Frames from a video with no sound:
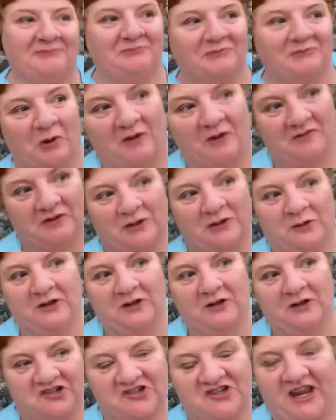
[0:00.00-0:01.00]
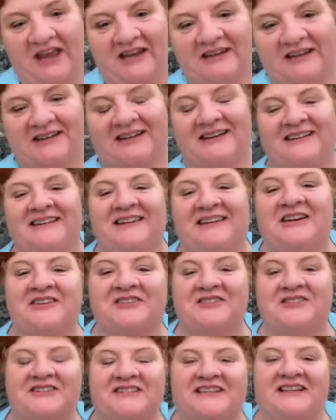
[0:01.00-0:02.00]
overlooking the Shannon at the
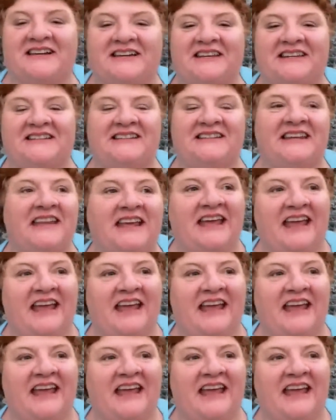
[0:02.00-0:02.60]
other side,